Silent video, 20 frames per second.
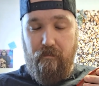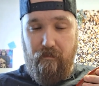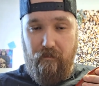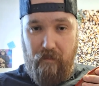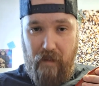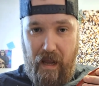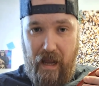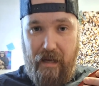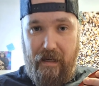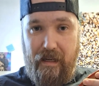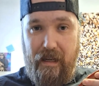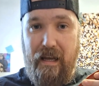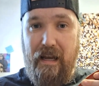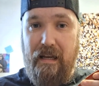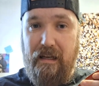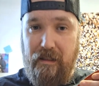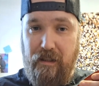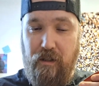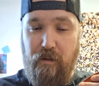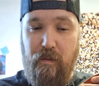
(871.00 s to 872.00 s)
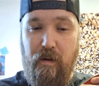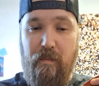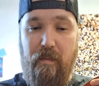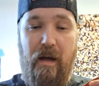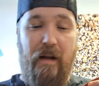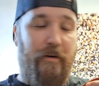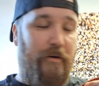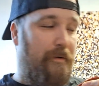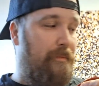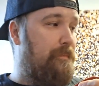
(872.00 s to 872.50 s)
magnet and a little bit
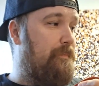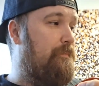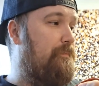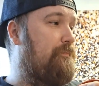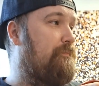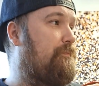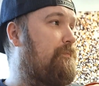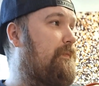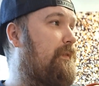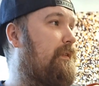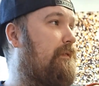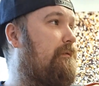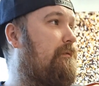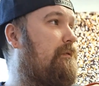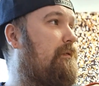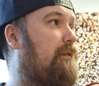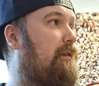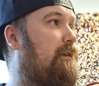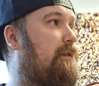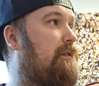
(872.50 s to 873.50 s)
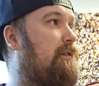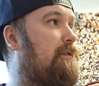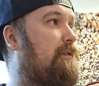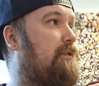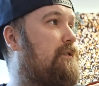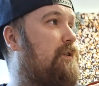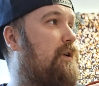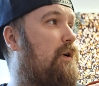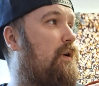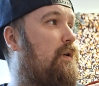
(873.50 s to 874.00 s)
better.
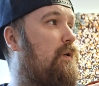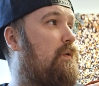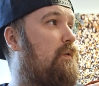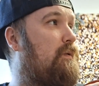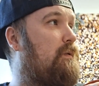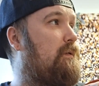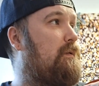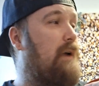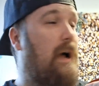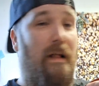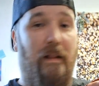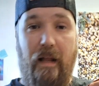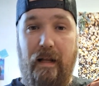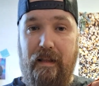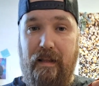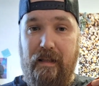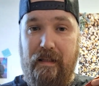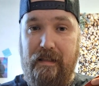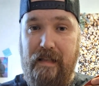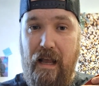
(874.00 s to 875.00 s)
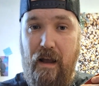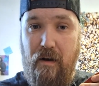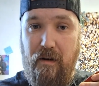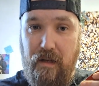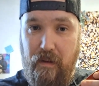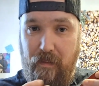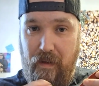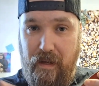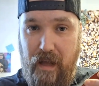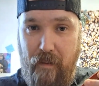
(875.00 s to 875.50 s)
So I like the sound.
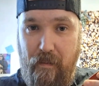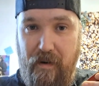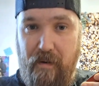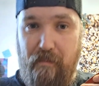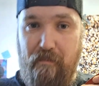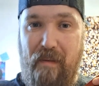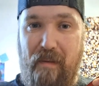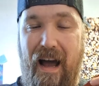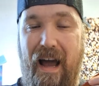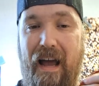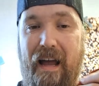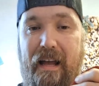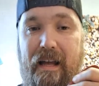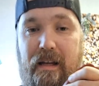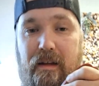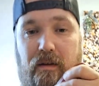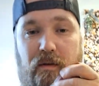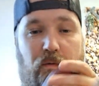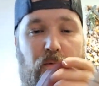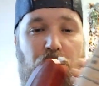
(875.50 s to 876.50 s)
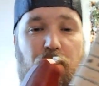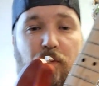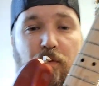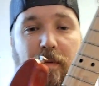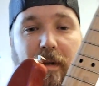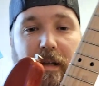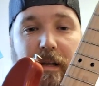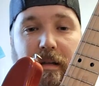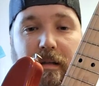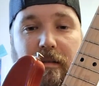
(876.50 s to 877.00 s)
I'm like, I'm going to buy
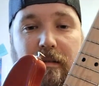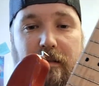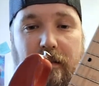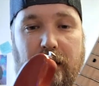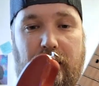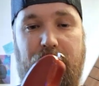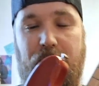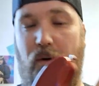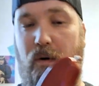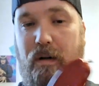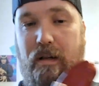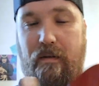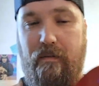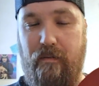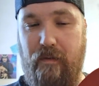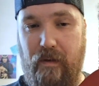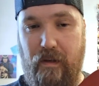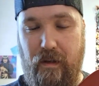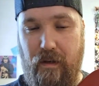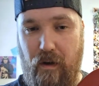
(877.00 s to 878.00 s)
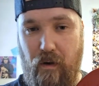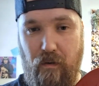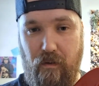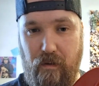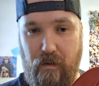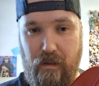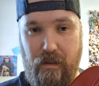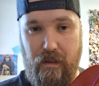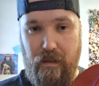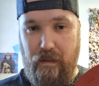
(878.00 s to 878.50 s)
Ruby. I've already
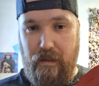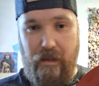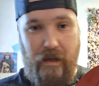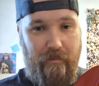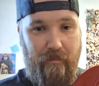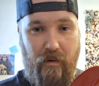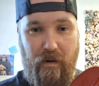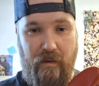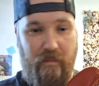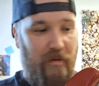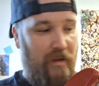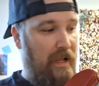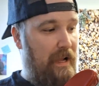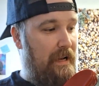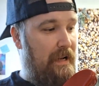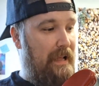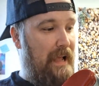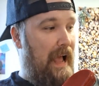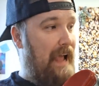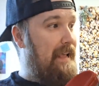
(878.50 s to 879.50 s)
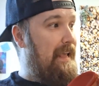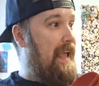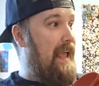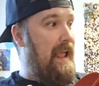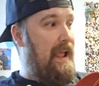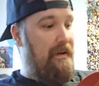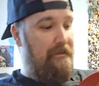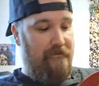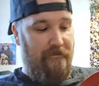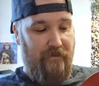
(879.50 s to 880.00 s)
played it. I
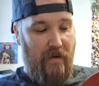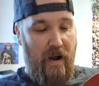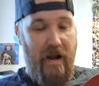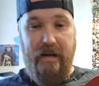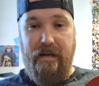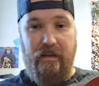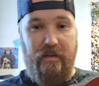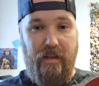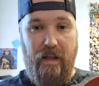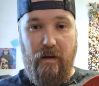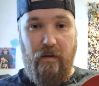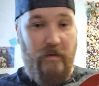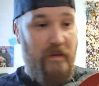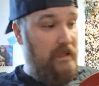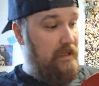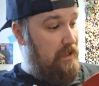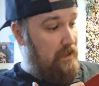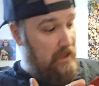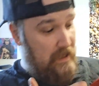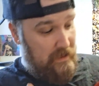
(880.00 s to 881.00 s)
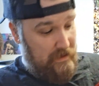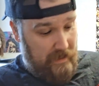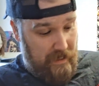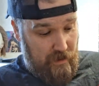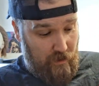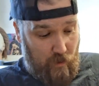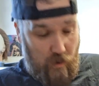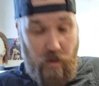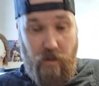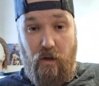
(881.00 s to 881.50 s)
can't find a thing. This
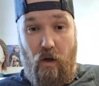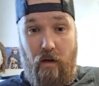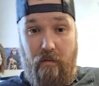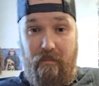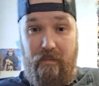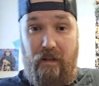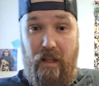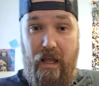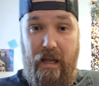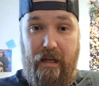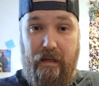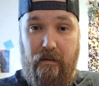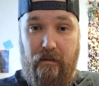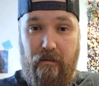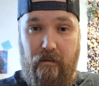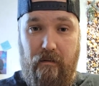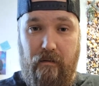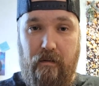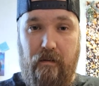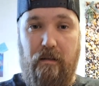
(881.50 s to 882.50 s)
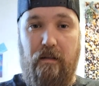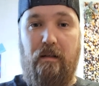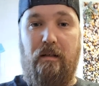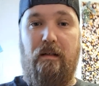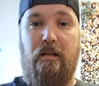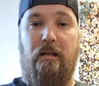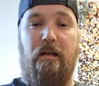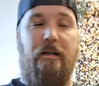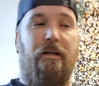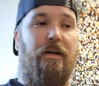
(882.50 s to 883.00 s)
thing looks unplayed.
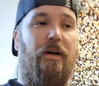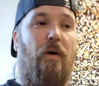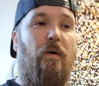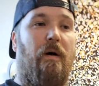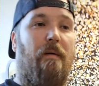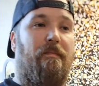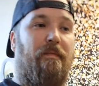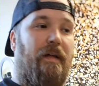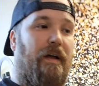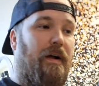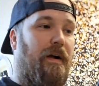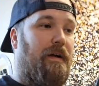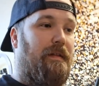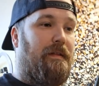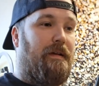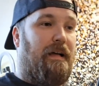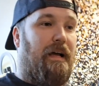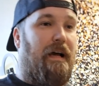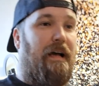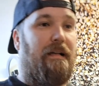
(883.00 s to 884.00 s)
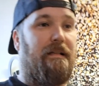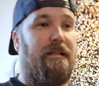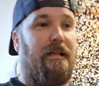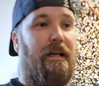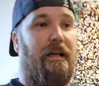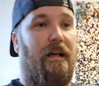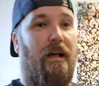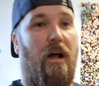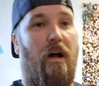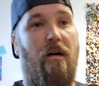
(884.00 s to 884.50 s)
Go up there and the guy's
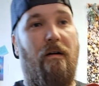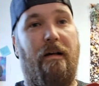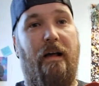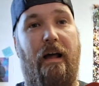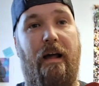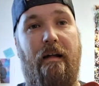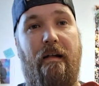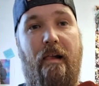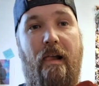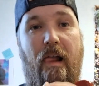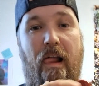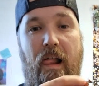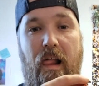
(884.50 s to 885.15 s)
like, okay,